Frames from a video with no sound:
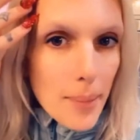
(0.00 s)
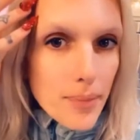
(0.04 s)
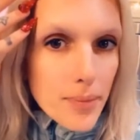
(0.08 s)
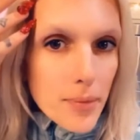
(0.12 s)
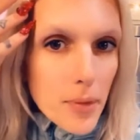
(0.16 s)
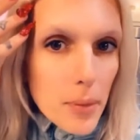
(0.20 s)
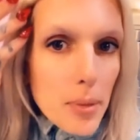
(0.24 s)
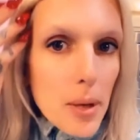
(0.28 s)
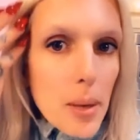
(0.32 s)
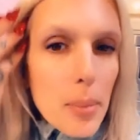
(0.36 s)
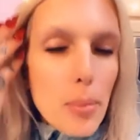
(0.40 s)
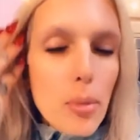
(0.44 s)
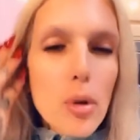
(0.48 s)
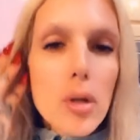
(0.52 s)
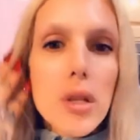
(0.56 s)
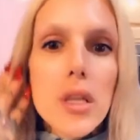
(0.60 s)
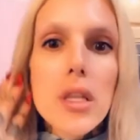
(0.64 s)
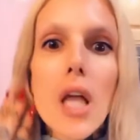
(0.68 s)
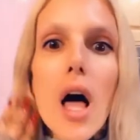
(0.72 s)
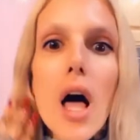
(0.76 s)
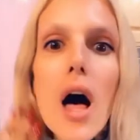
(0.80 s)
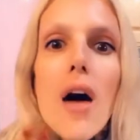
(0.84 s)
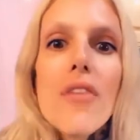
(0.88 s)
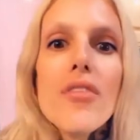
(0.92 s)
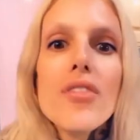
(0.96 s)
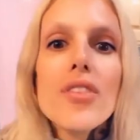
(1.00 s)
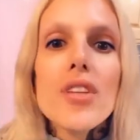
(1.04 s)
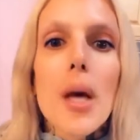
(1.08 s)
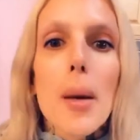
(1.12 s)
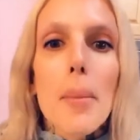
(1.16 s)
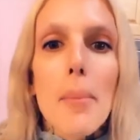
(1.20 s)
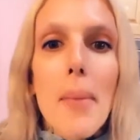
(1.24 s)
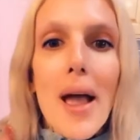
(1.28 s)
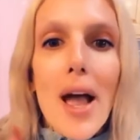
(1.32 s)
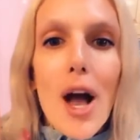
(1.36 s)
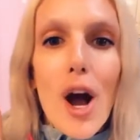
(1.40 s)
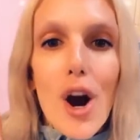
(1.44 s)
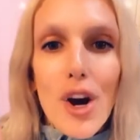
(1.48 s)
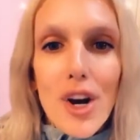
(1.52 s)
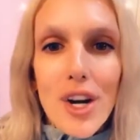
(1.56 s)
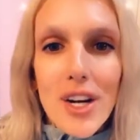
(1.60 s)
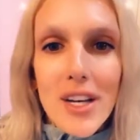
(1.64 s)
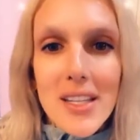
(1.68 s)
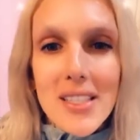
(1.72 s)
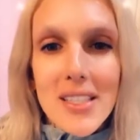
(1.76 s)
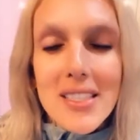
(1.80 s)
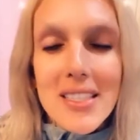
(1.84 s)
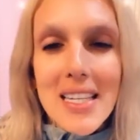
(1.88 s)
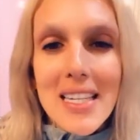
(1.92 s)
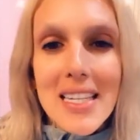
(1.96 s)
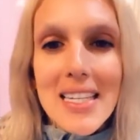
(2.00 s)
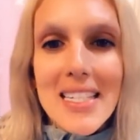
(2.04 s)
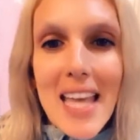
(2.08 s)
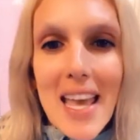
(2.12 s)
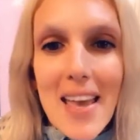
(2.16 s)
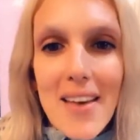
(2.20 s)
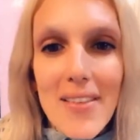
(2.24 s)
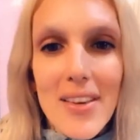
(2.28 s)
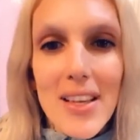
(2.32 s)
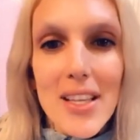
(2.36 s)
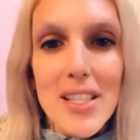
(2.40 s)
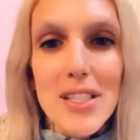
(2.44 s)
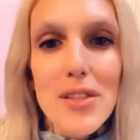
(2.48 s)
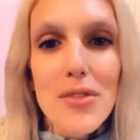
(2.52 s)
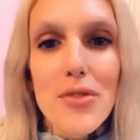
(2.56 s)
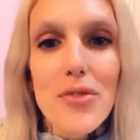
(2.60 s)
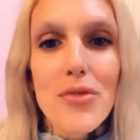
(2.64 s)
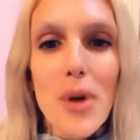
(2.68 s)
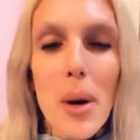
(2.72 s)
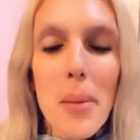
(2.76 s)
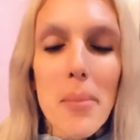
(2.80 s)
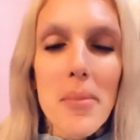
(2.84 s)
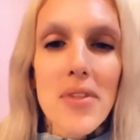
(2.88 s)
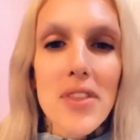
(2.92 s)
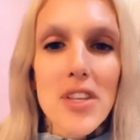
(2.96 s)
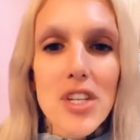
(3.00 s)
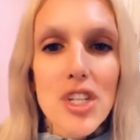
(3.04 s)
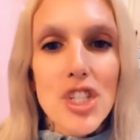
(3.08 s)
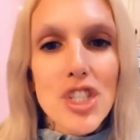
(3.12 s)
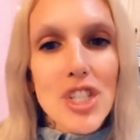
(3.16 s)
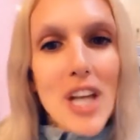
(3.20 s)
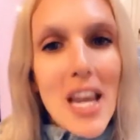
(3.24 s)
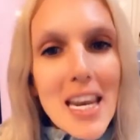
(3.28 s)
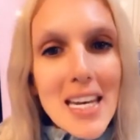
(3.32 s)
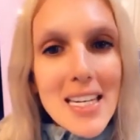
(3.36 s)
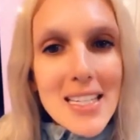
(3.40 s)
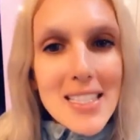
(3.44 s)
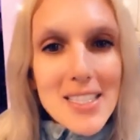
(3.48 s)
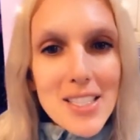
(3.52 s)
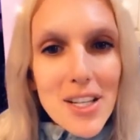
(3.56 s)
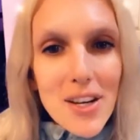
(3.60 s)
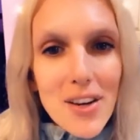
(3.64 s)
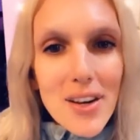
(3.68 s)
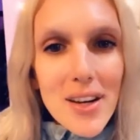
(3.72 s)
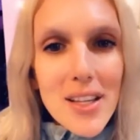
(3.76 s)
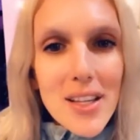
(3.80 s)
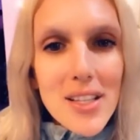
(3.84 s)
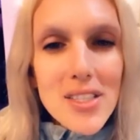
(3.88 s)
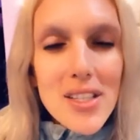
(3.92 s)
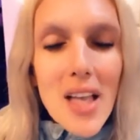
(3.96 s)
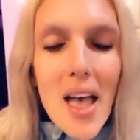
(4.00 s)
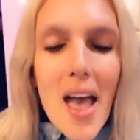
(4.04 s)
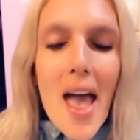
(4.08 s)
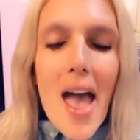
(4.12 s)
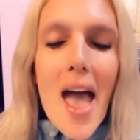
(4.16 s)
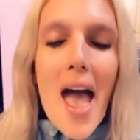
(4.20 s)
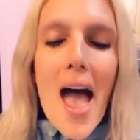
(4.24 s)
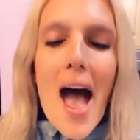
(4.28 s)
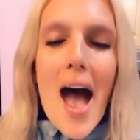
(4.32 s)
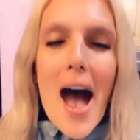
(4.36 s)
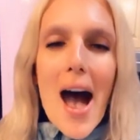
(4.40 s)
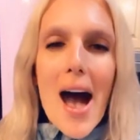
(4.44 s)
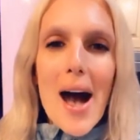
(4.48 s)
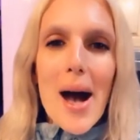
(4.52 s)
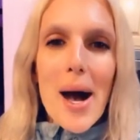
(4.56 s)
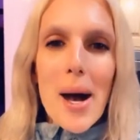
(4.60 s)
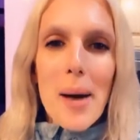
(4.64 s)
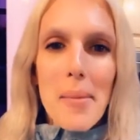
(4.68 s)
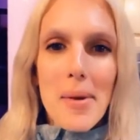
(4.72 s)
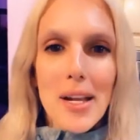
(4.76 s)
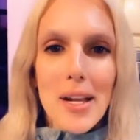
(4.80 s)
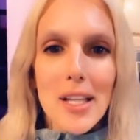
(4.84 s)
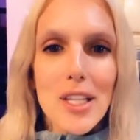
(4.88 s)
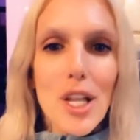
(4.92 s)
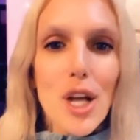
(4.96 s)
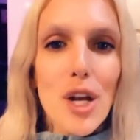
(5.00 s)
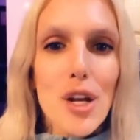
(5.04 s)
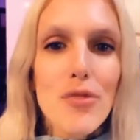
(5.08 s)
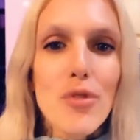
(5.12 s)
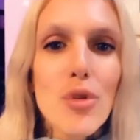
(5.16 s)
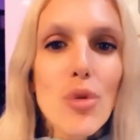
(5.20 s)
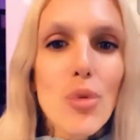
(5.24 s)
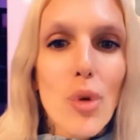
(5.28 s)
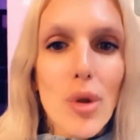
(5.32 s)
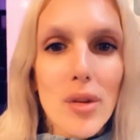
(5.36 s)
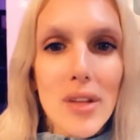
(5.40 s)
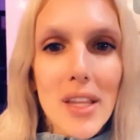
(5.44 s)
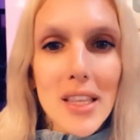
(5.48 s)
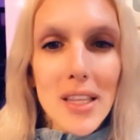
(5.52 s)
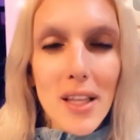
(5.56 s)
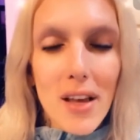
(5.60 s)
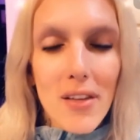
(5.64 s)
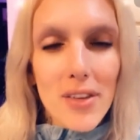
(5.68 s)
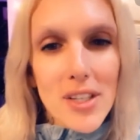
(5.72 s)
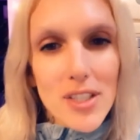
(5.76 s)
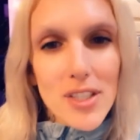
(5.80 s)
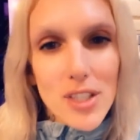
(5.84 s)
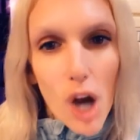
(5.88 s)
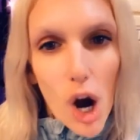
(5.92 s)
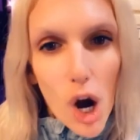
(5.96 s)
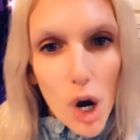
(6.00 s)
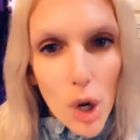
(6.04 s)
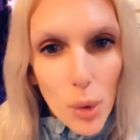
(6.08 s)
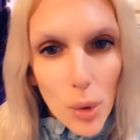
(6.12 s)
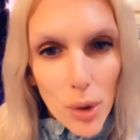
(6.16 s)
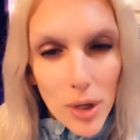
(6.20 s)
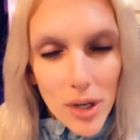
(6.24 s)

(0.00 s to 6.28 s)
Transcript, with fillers: People loved my artist Davis from the Shane series, um, and a lot of you really loved his artwork.